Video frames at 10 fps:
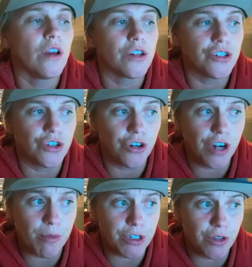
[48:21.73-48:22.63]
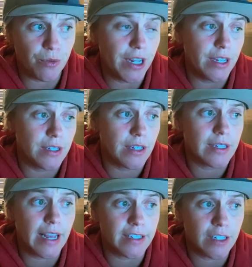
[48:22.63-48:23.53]
Juror number 3's
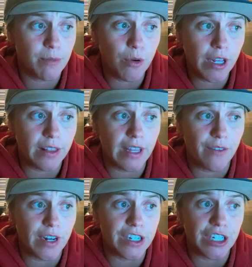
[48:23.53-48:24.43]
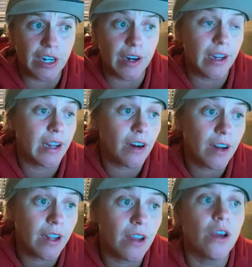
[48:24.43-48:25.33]
testimony at the evidentiary
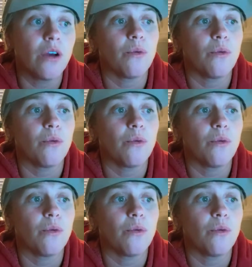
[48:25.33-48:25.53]
hearing